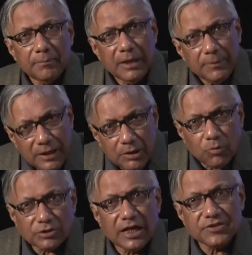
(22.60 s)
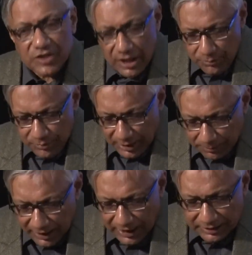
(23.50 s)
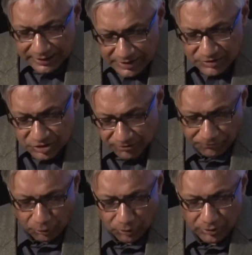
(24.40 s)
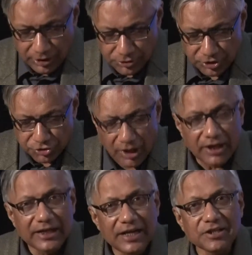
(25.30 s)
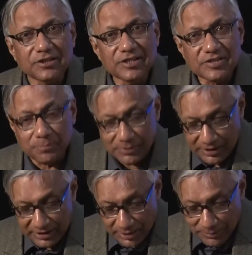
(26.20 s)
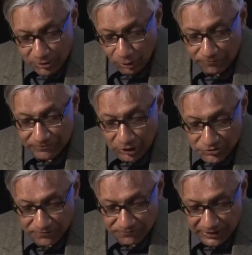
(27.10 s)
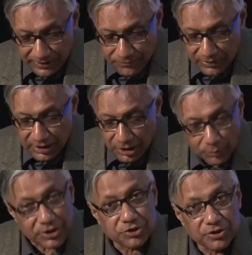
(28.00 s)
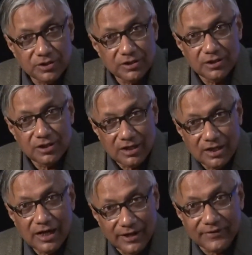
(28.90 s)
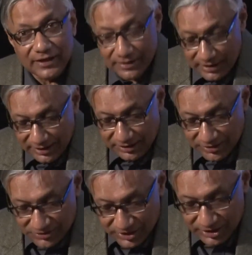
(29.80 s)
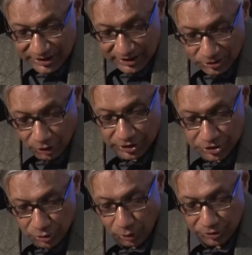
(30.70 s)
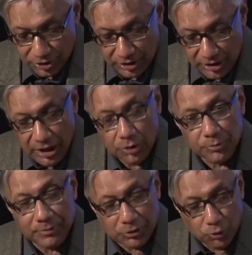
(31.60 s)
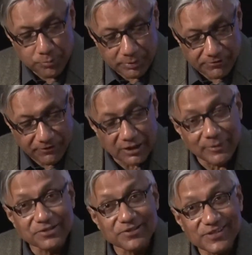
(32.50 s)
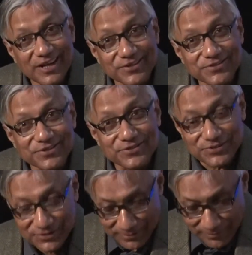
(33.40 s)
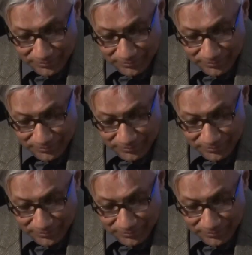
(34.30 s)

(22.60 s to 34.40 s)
Maybe what I'll say will apply least of all to the truncated discipline that we call philosophy, which I think in a discerning knowledge order would be grouped with the fundamental sciences.